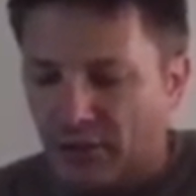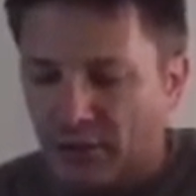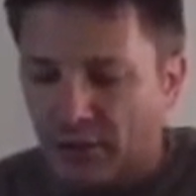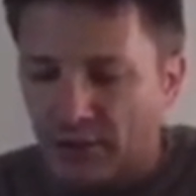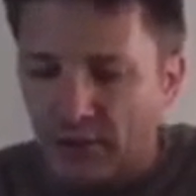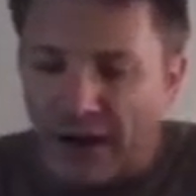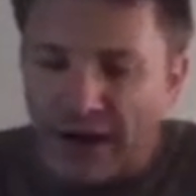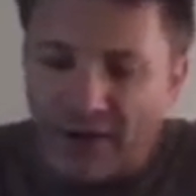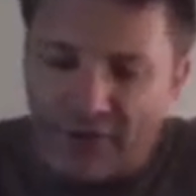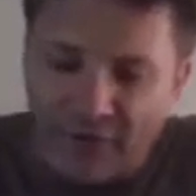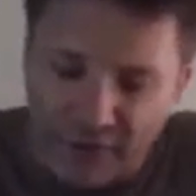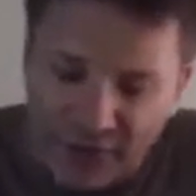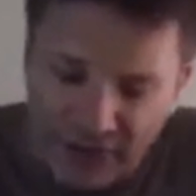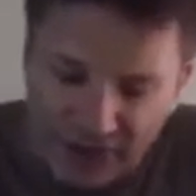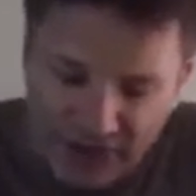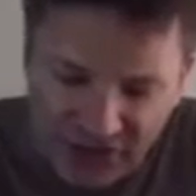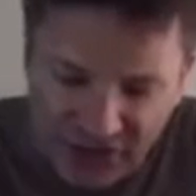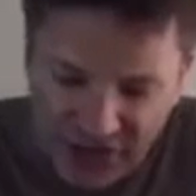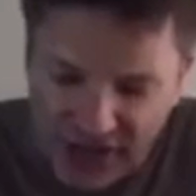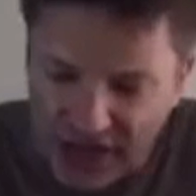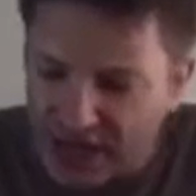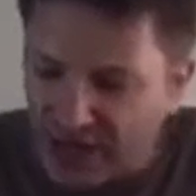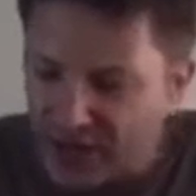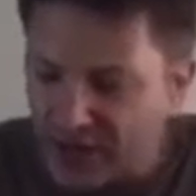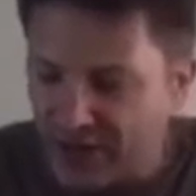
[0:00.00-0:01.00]
My friend
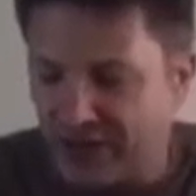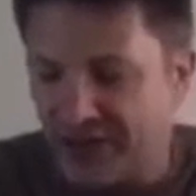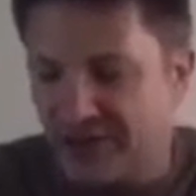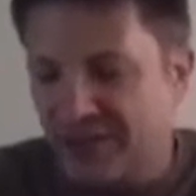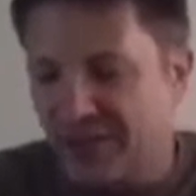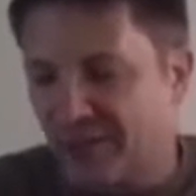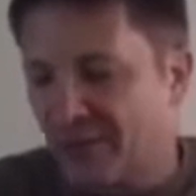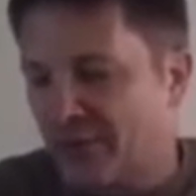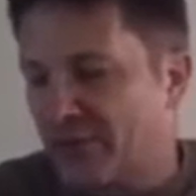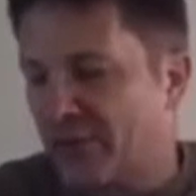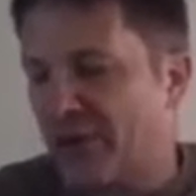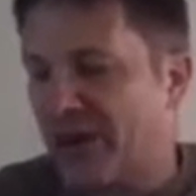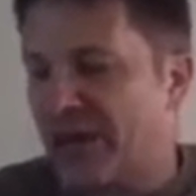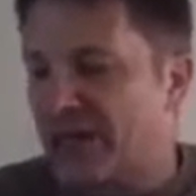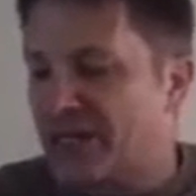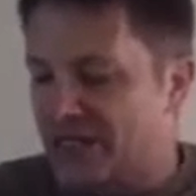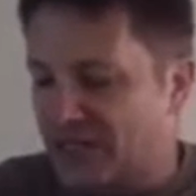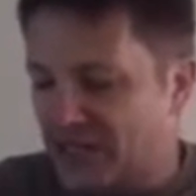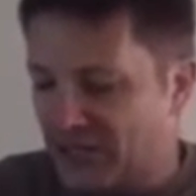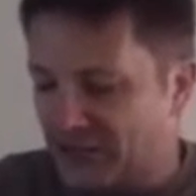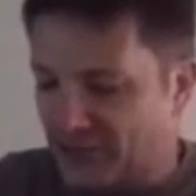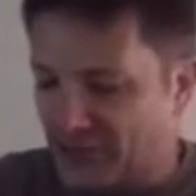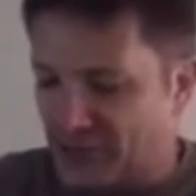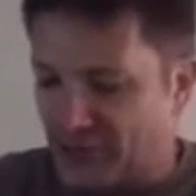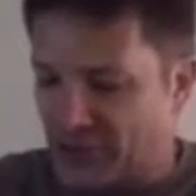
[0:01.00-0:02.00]
Jake thinks I'm
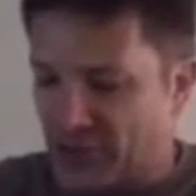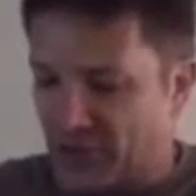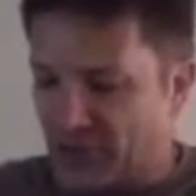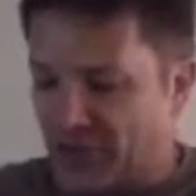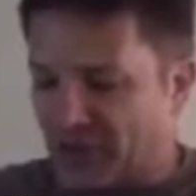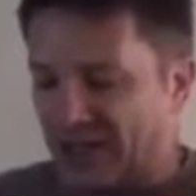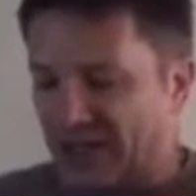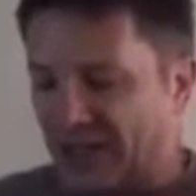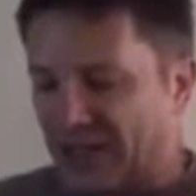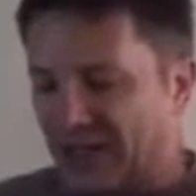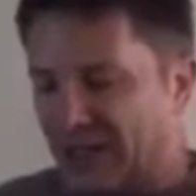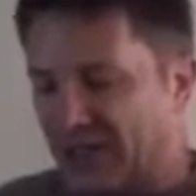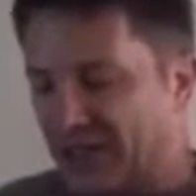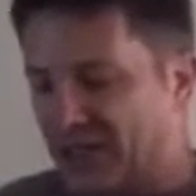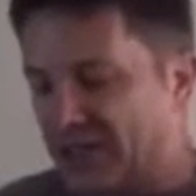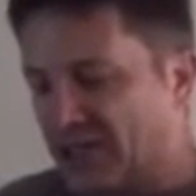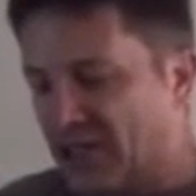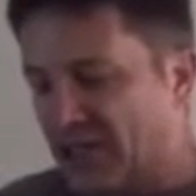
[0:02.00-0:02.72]
crazy for shipping like this,